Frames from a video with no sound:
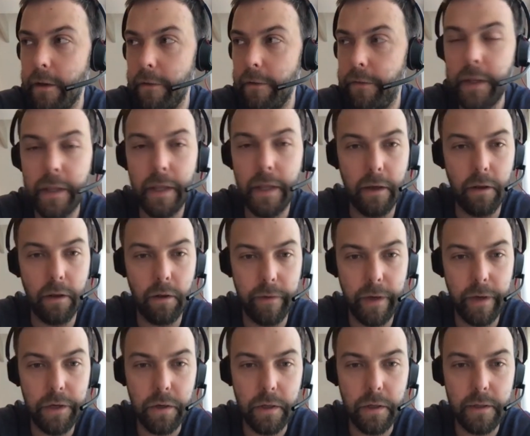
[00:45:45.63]
fintech
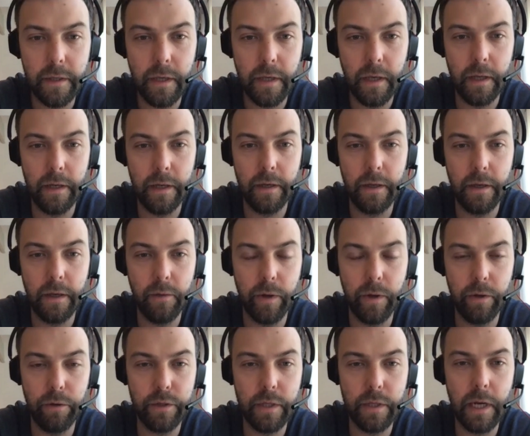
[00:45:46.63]
innovations, and
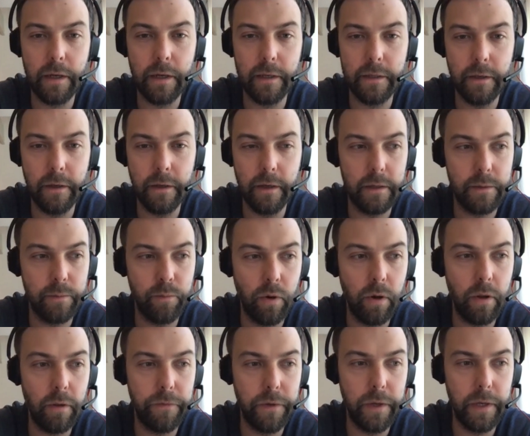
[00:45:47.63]
when you start as a
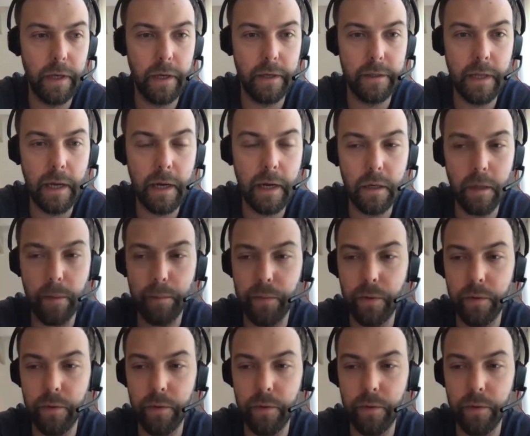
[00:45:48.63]
small fintech startup,